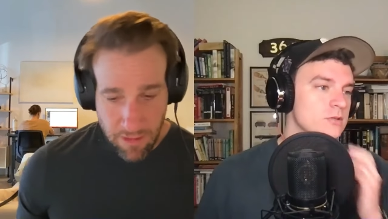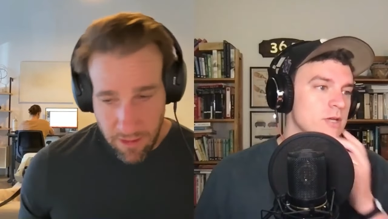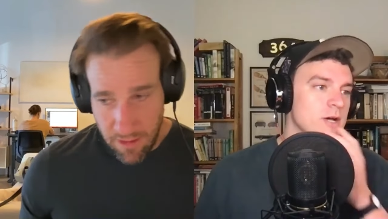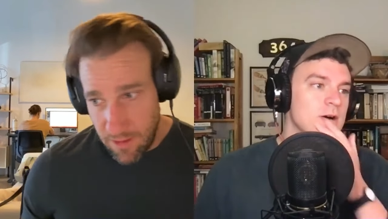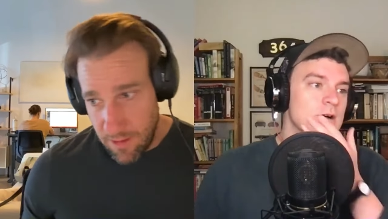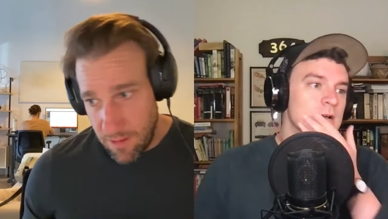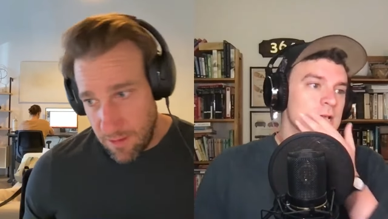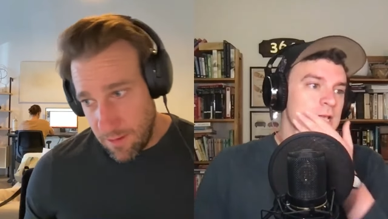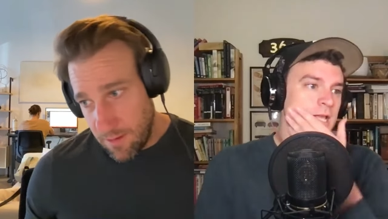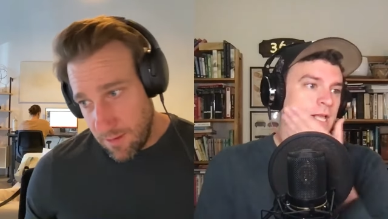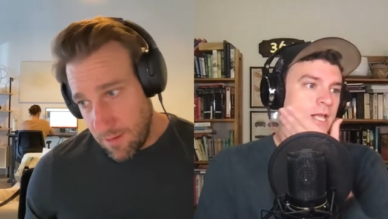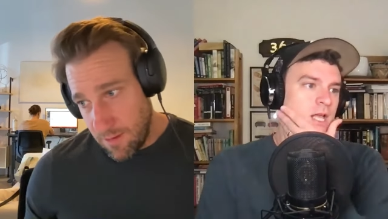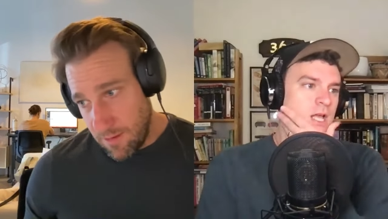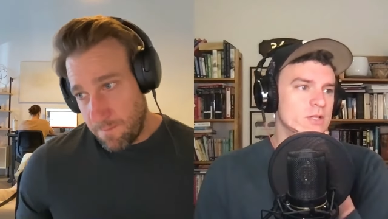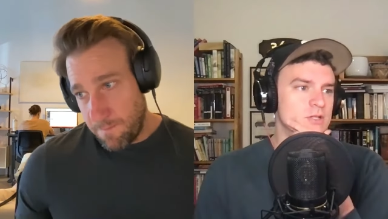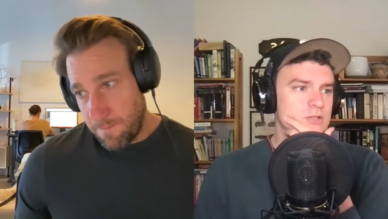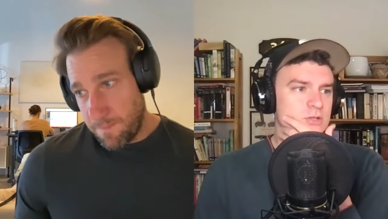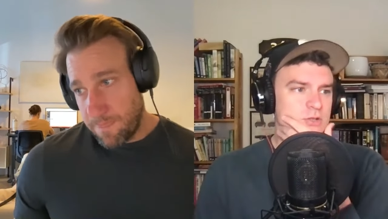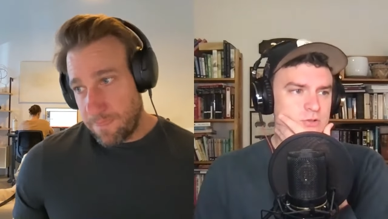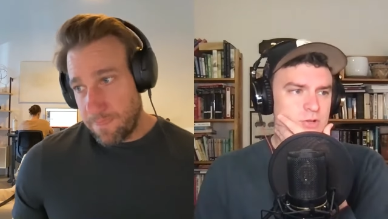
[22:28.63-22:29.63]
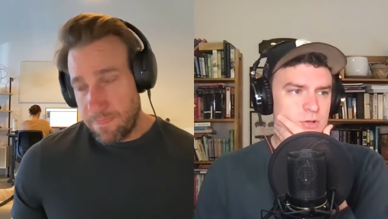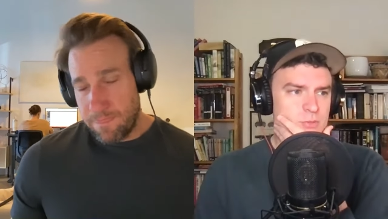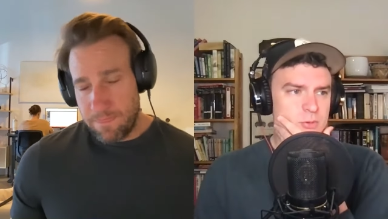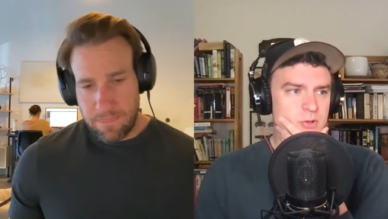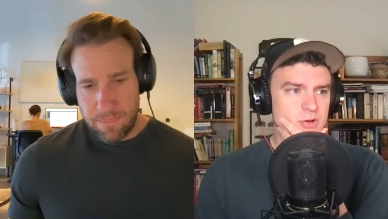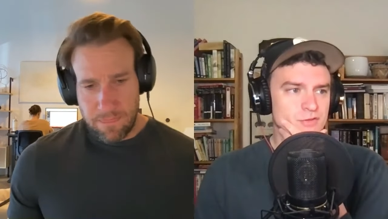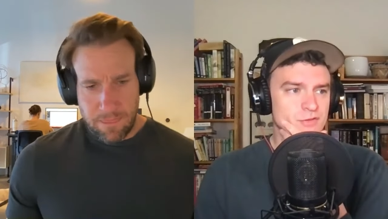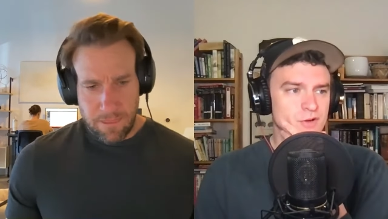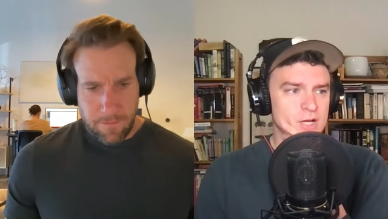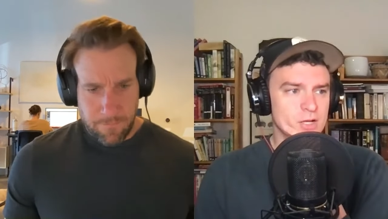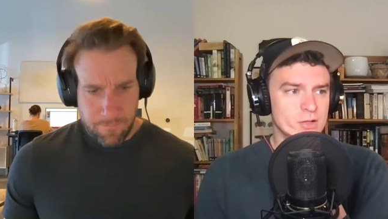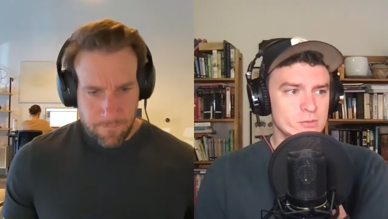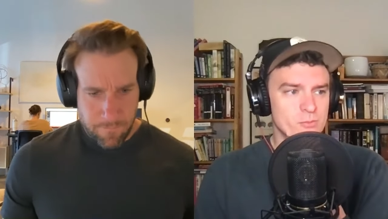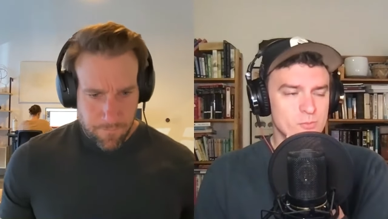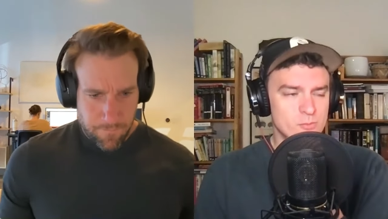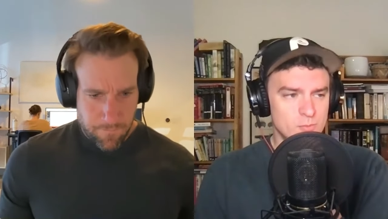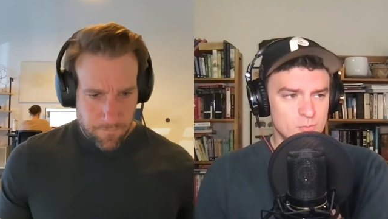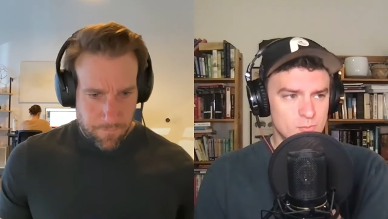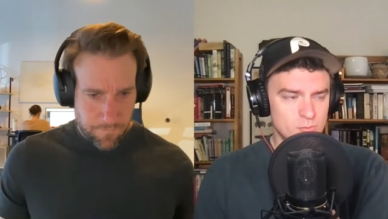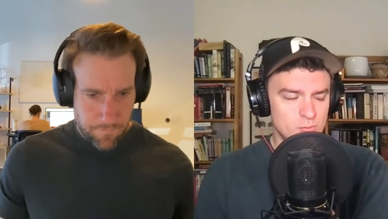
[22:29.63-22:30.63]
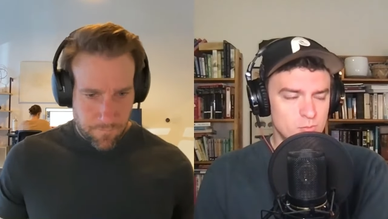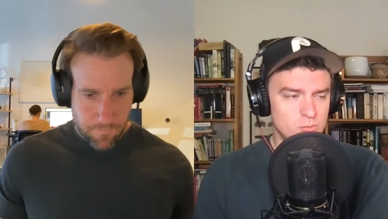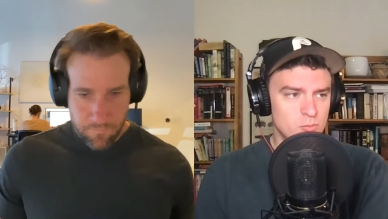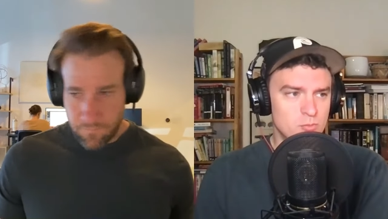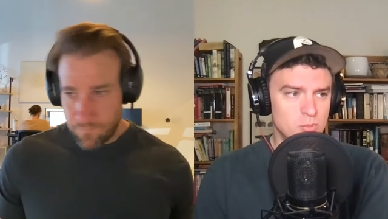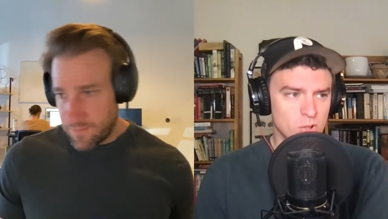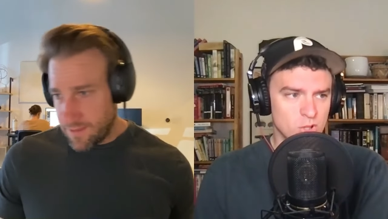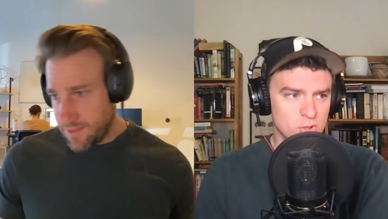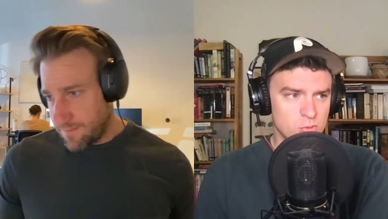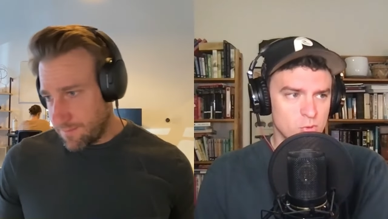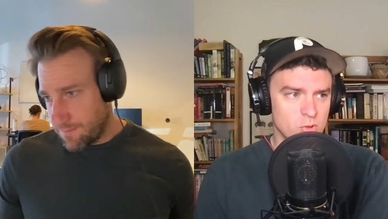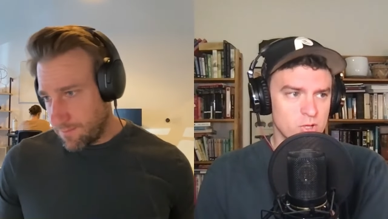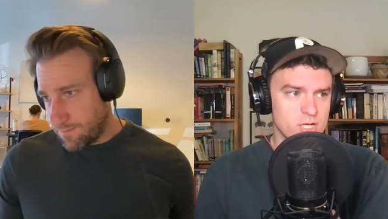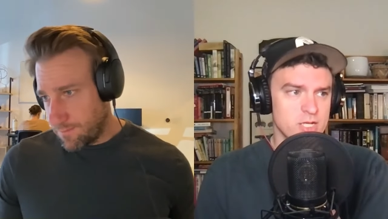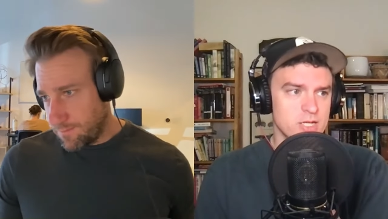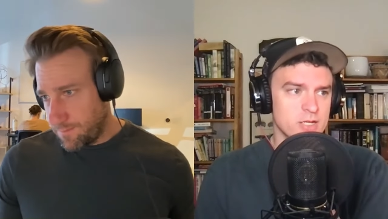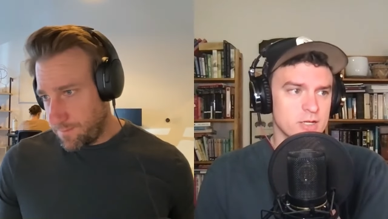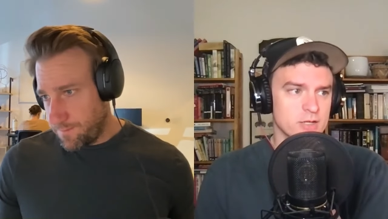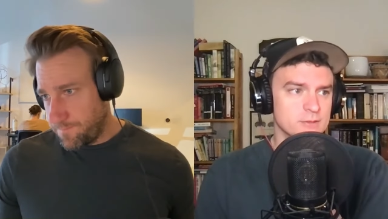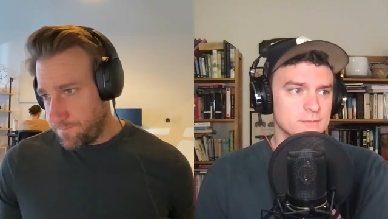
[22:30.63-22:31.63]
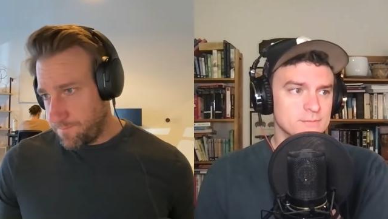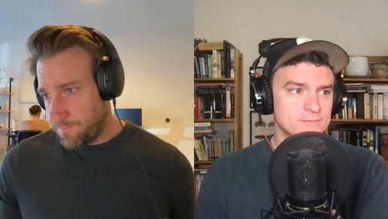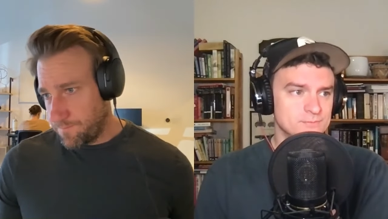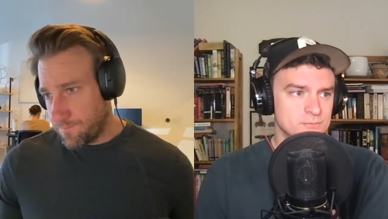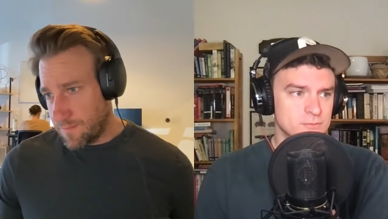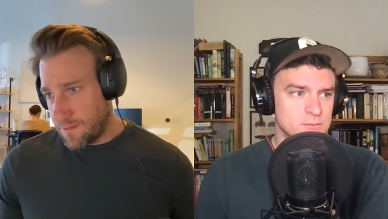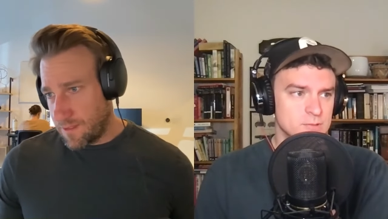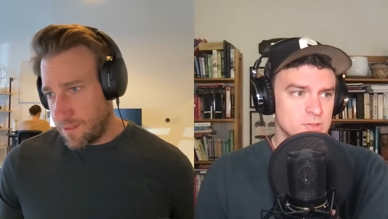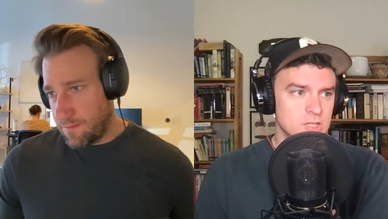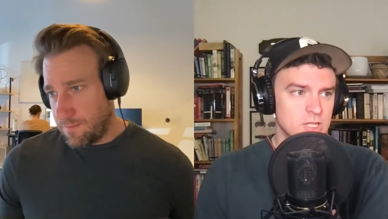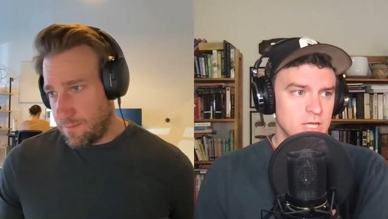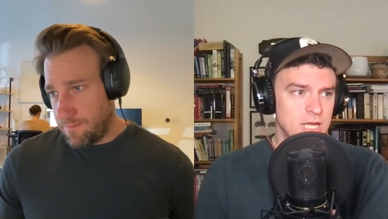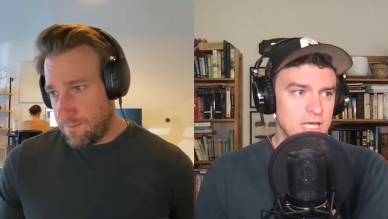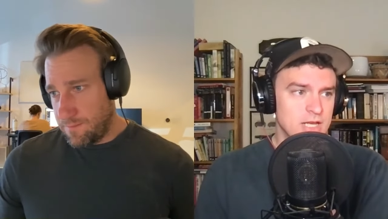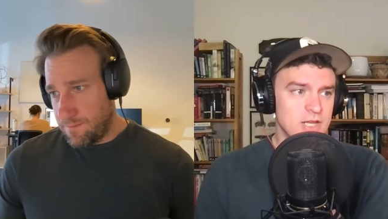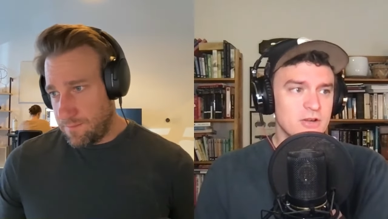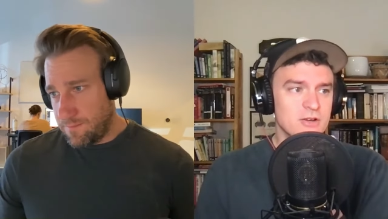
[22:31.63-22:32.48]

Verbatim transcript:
Speaker 1: So let's jump to our final bullet point here. And